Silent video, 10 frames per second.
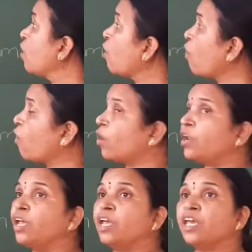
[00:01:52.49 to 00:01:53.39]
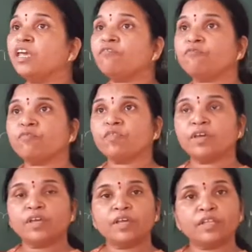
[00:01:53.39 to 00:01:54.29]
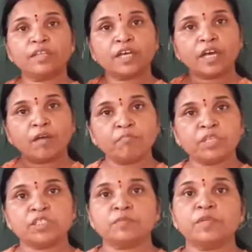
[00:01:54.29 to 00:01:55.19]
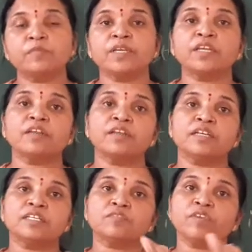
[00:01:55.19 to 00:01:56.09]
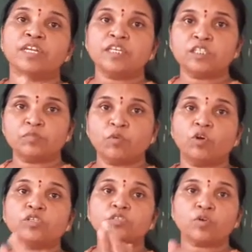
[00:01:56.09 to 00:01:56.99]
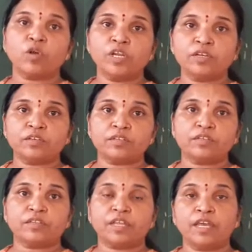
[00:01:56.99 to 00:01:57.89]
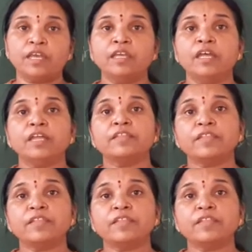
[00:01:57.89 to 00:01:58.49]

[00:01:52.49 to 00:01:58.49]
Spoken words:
Or if the combustible material is very small solid thing,